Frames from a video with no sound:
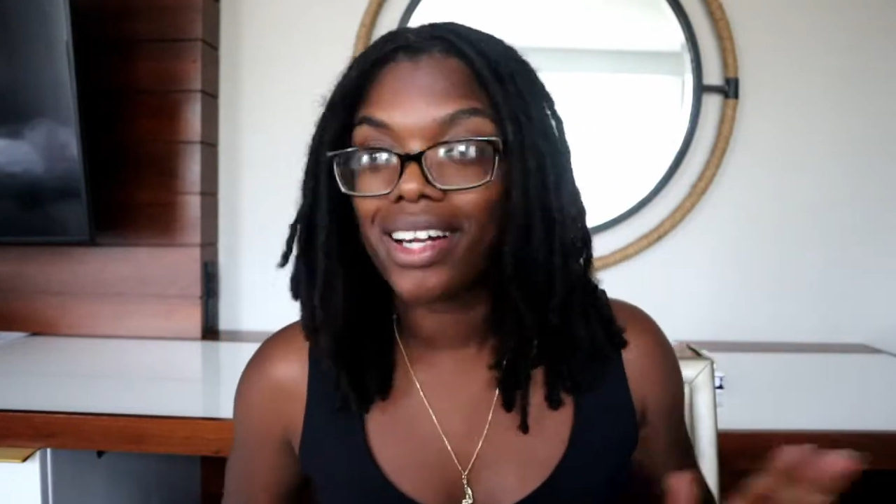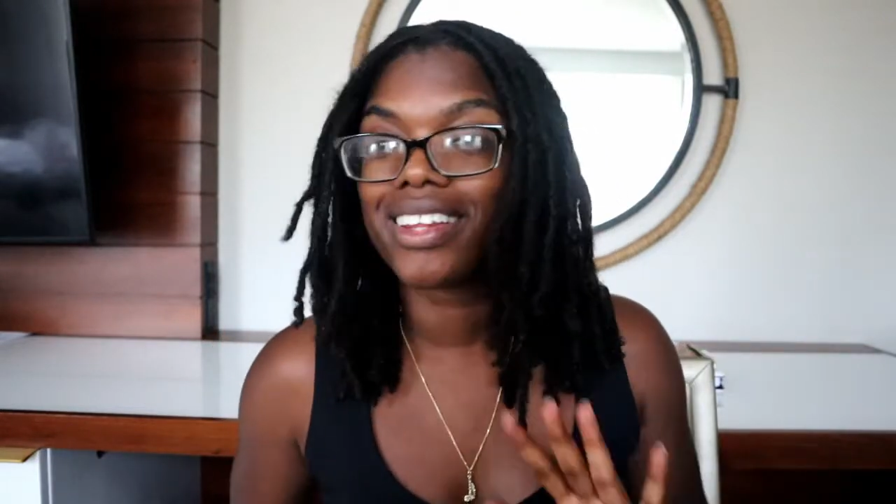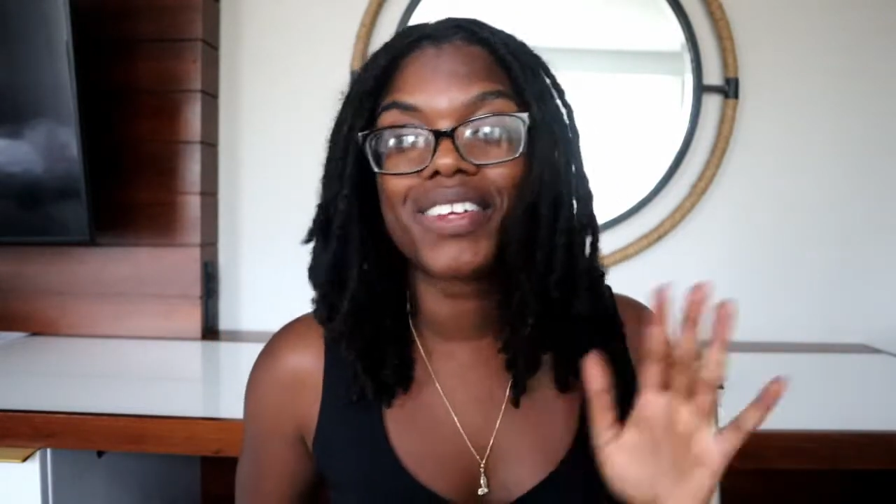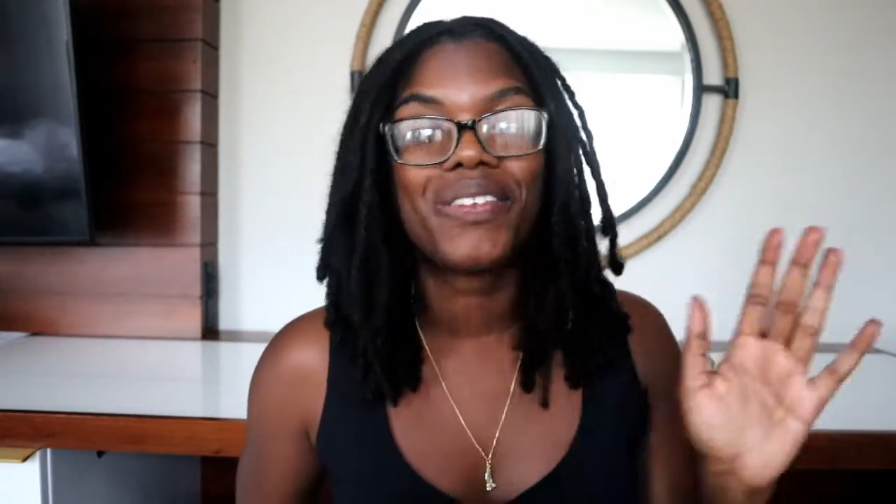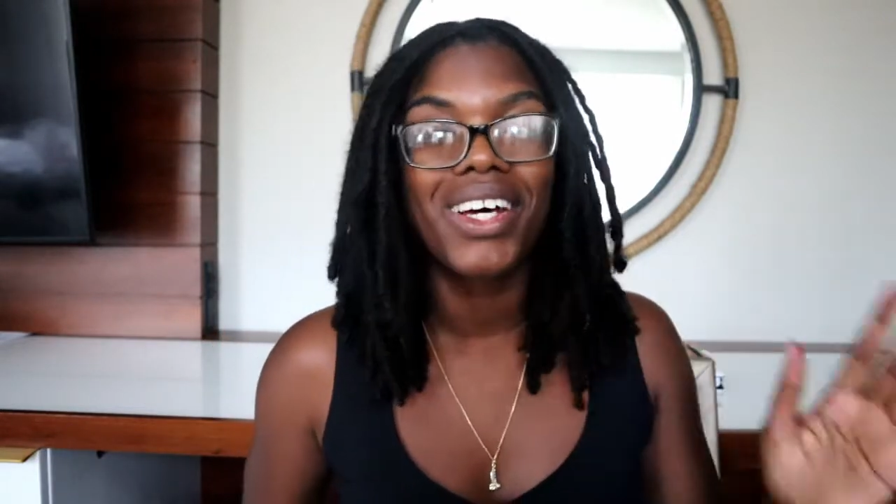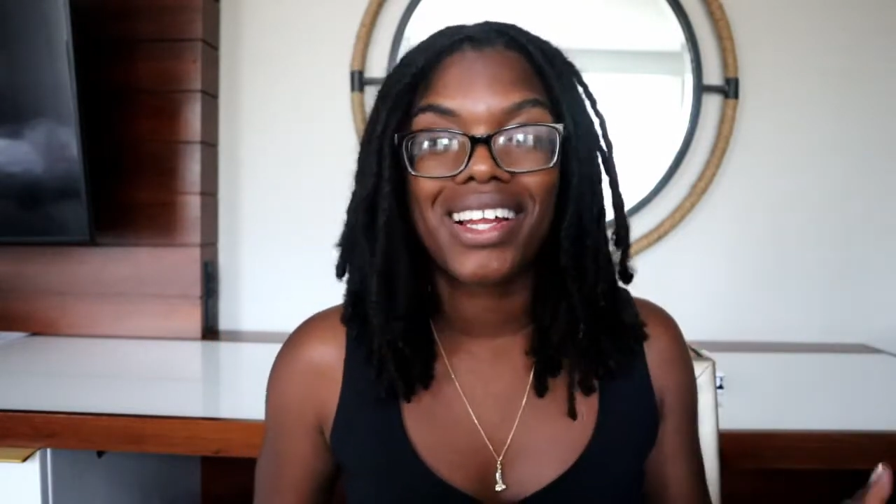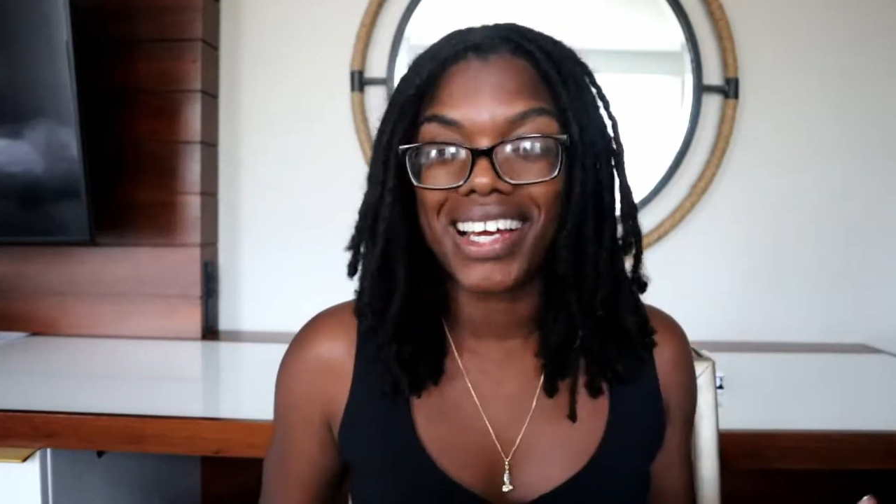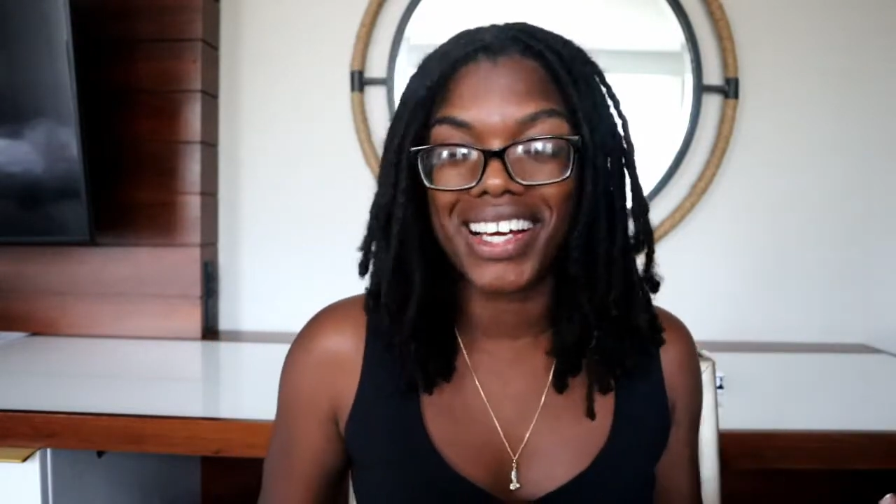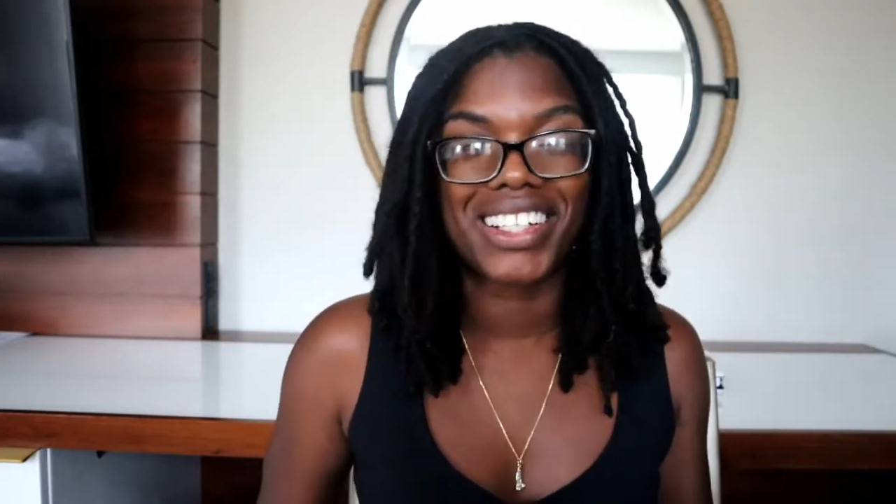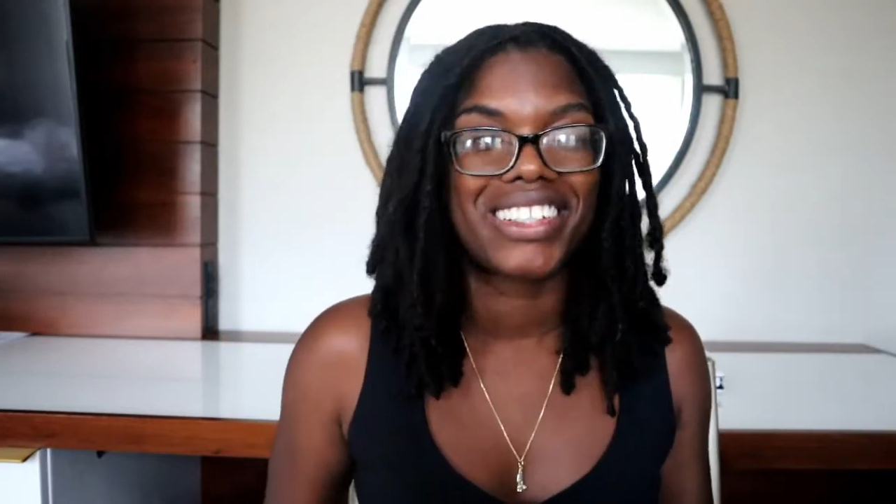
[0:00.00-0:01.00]
Nothing fell
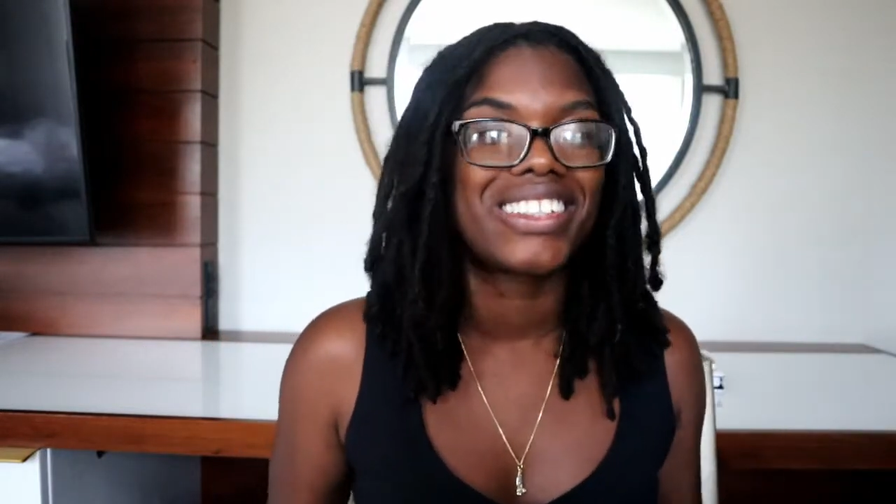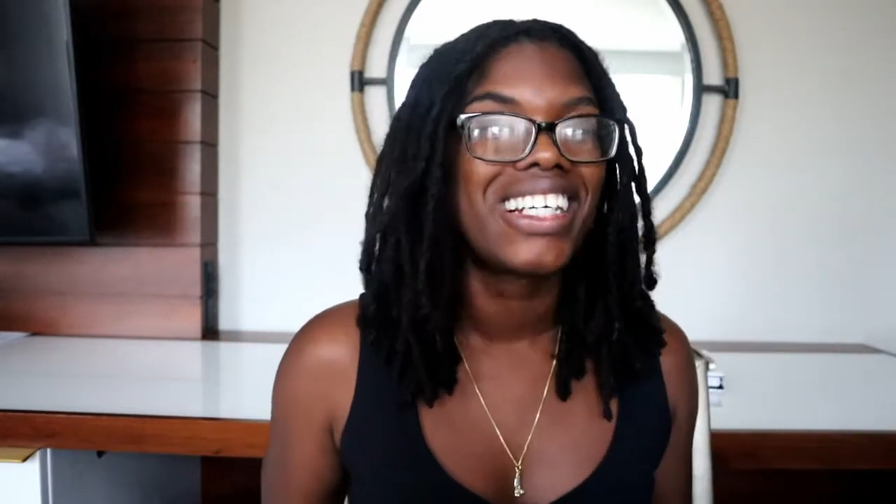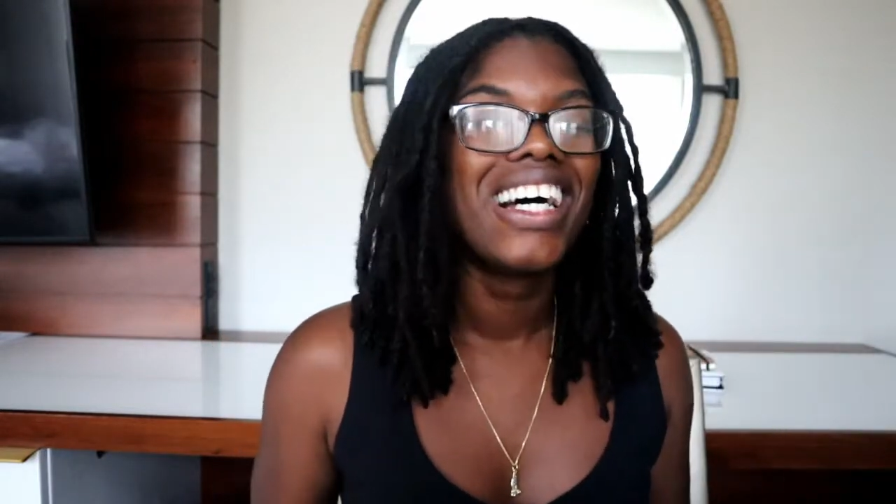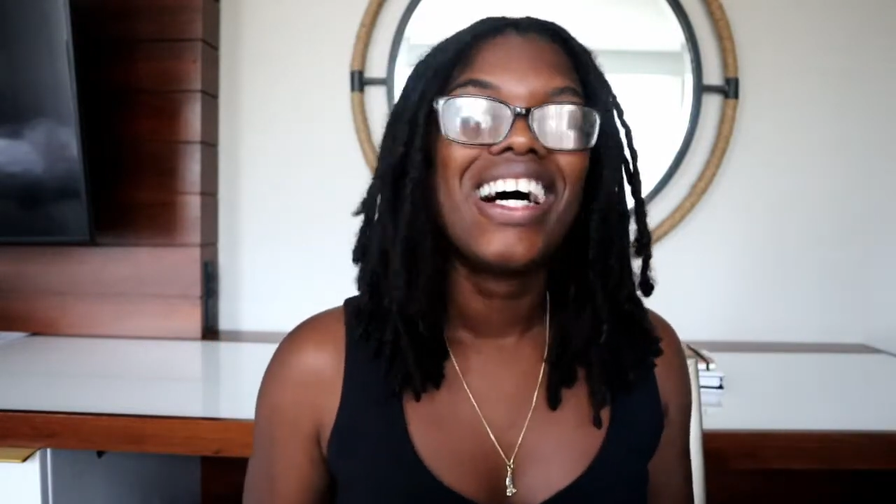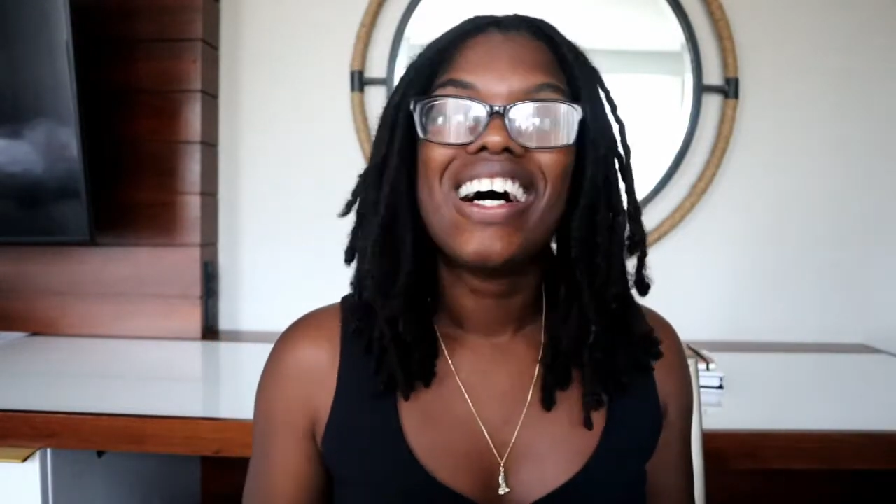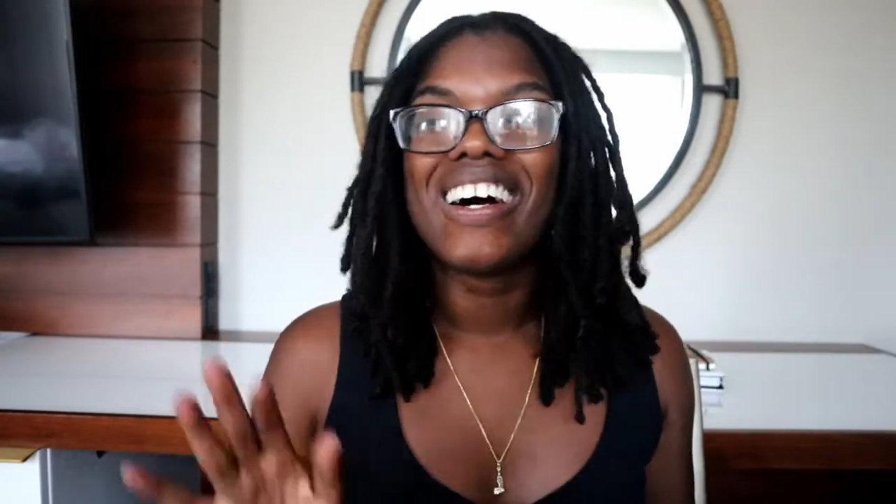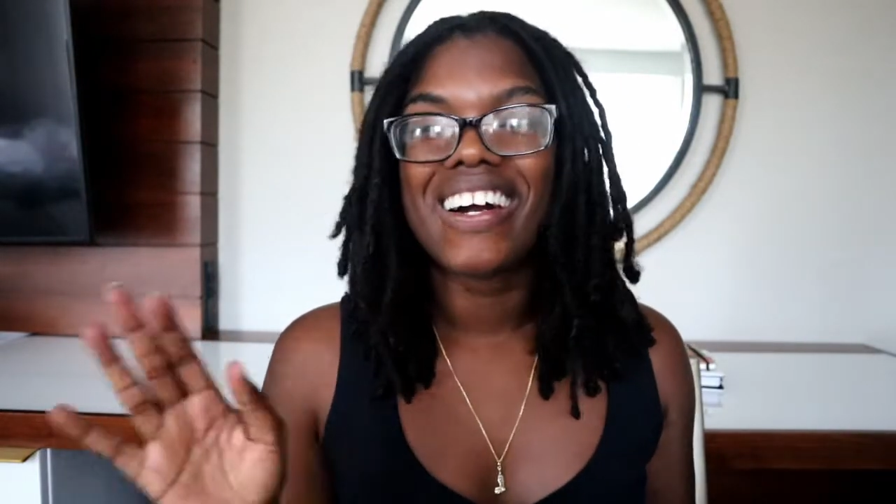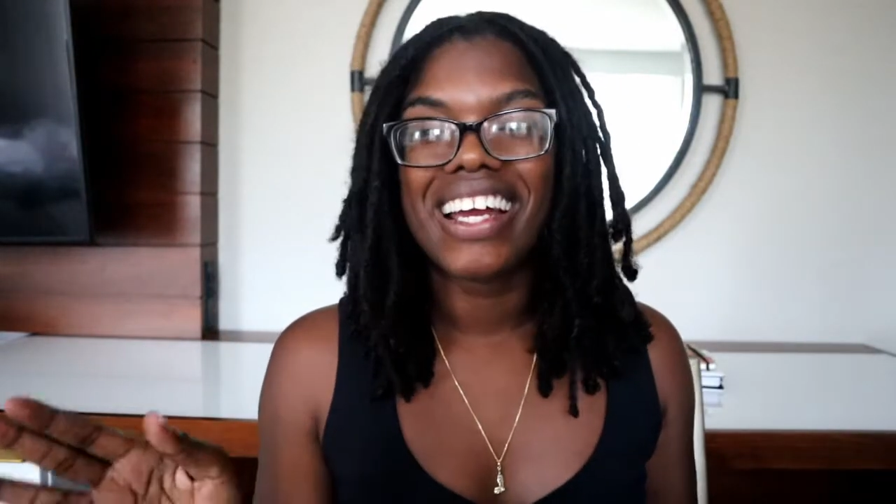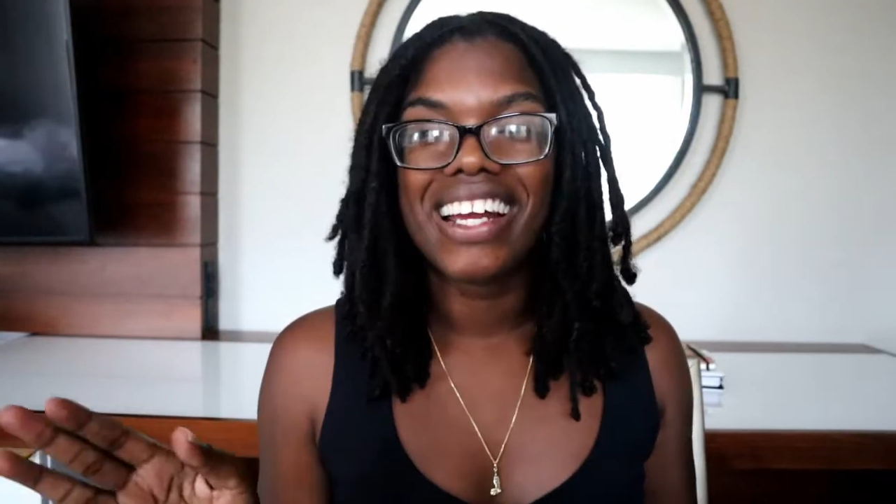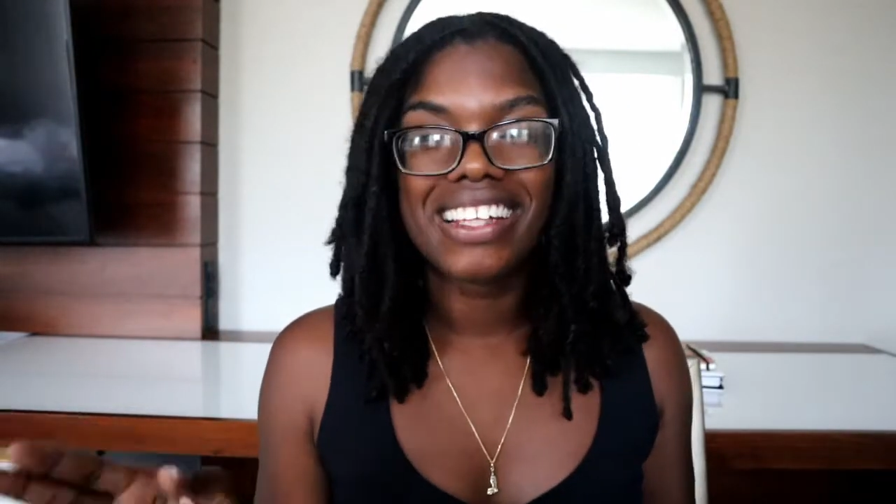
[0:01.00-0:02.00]
out
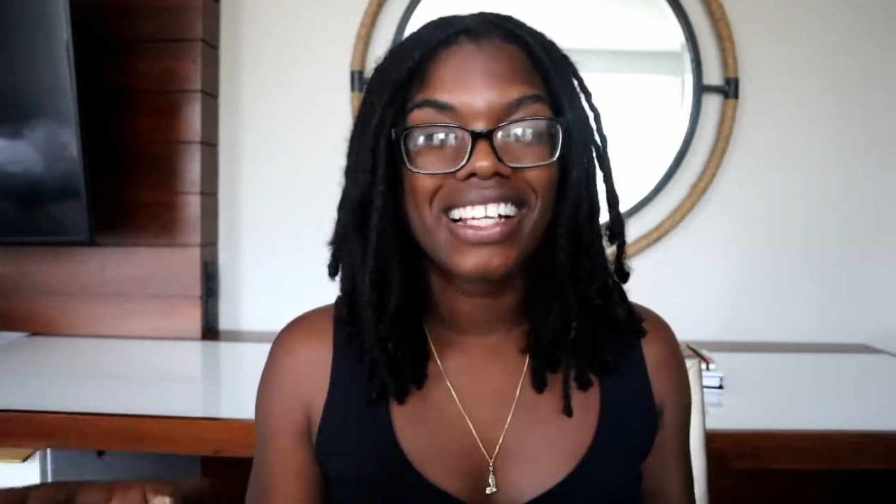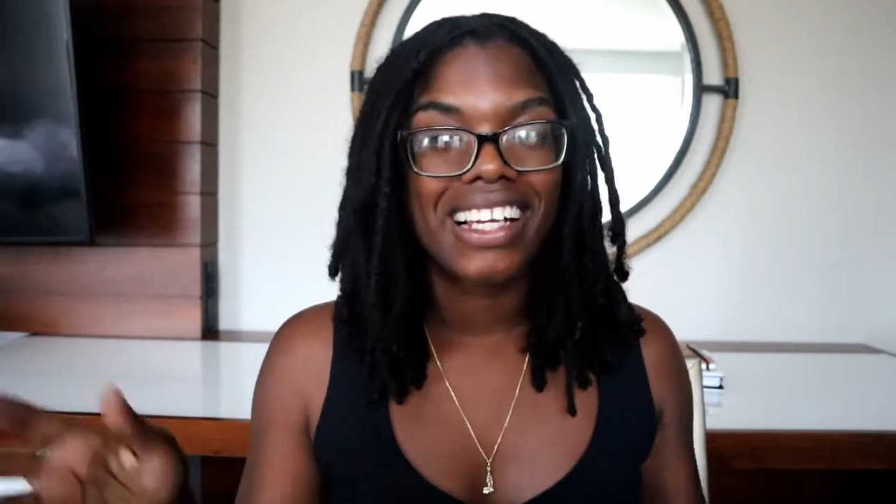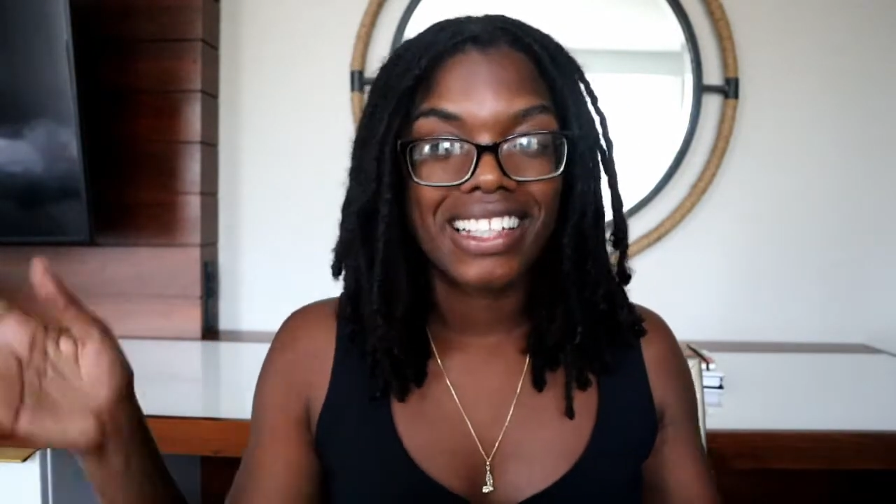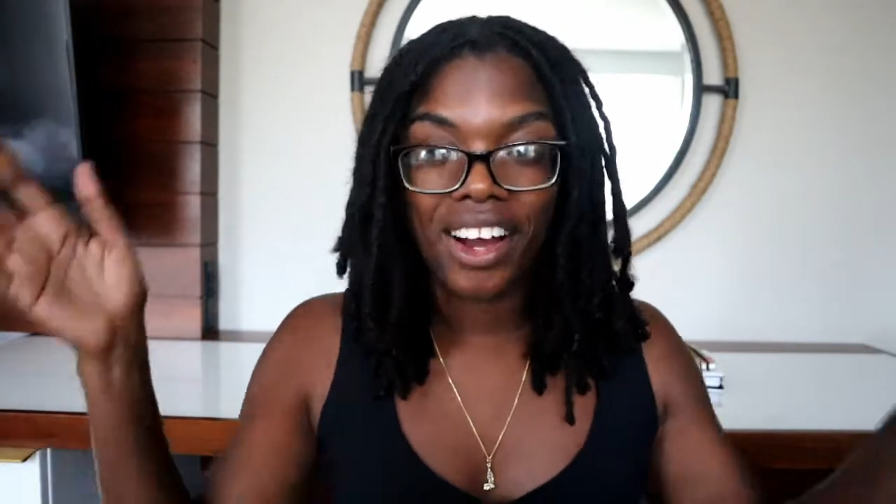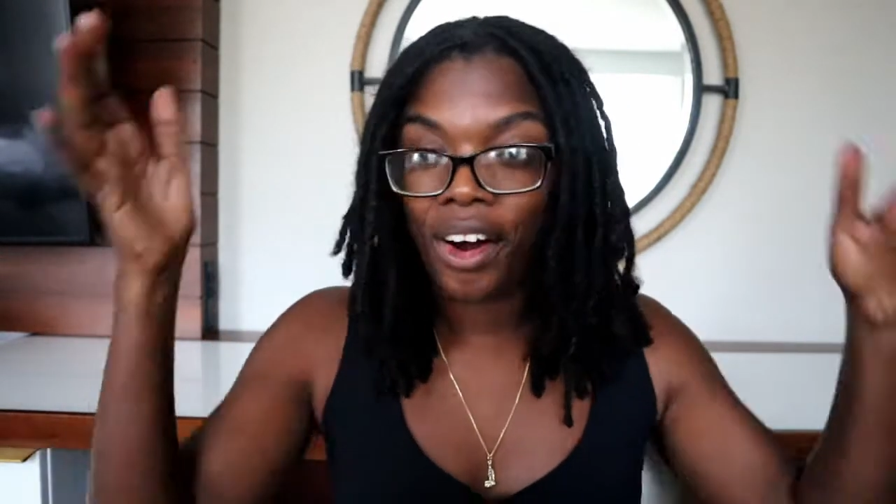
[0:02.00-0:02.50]
or anything like that.